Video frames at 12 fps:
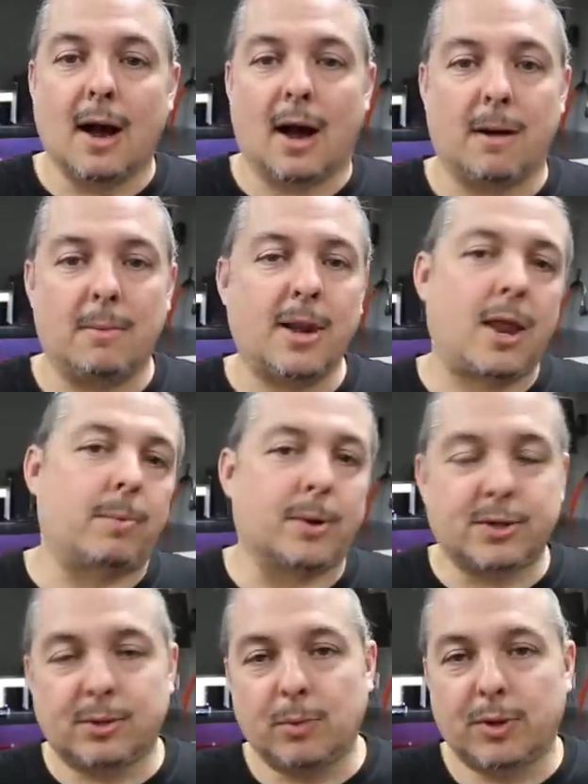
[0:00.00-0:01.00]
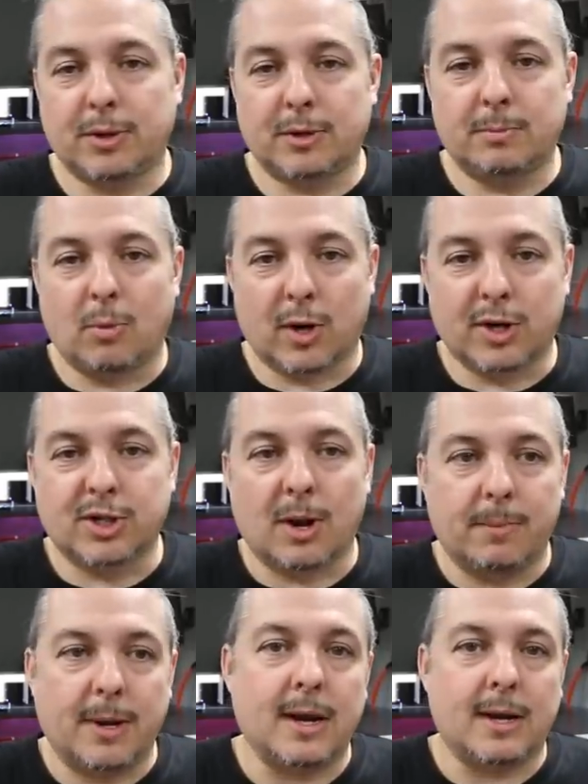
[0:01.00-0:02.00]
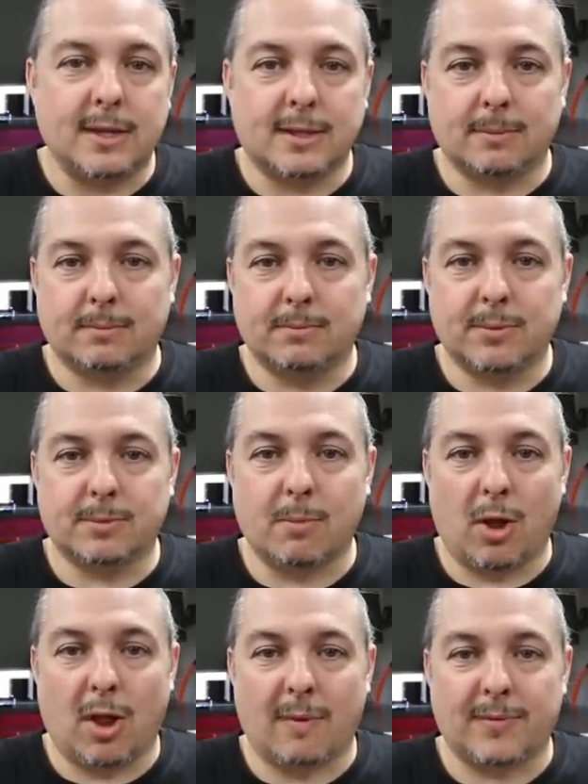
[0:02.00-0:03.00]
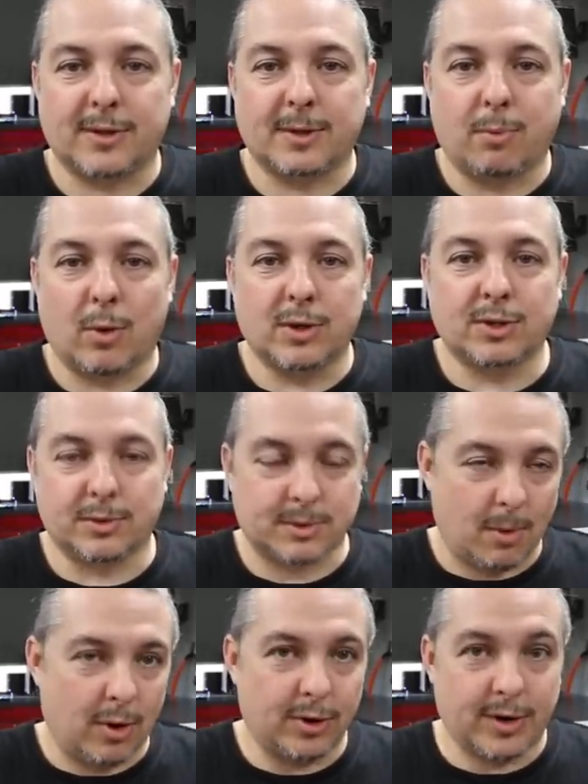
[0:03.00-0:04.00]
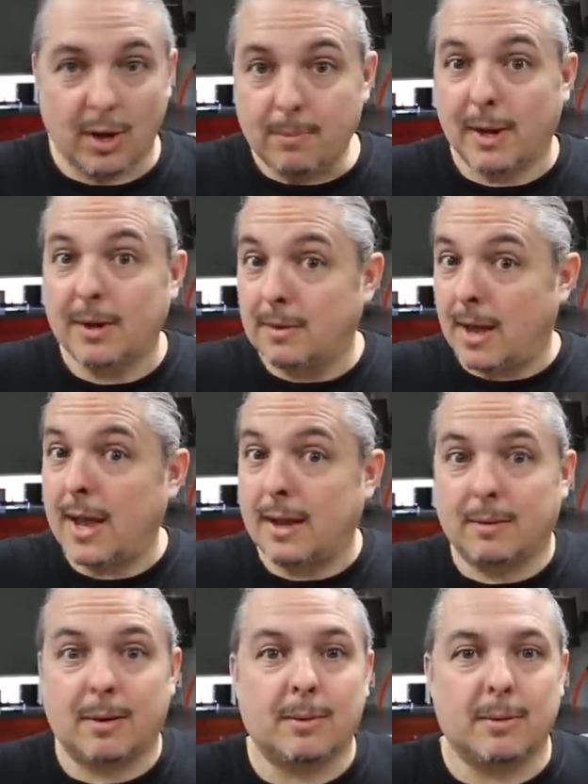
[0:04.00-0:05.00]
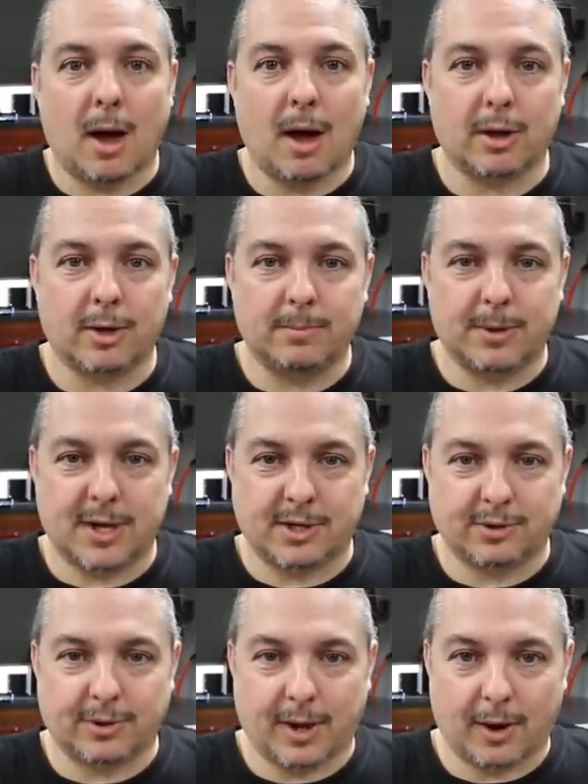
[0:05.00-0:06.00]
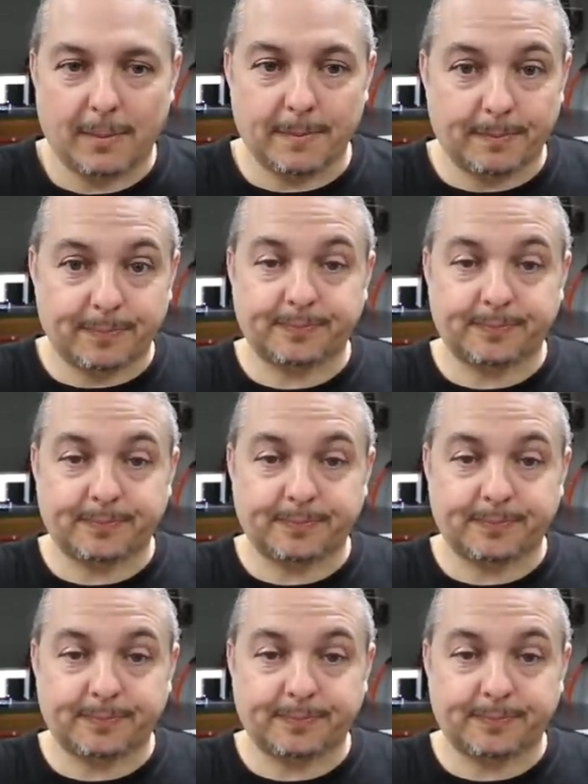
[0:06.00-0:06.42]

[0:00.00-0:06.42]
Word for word: Um, another person with a mortgage company needs some small office support, so smaller deal, but hey, a good potential there.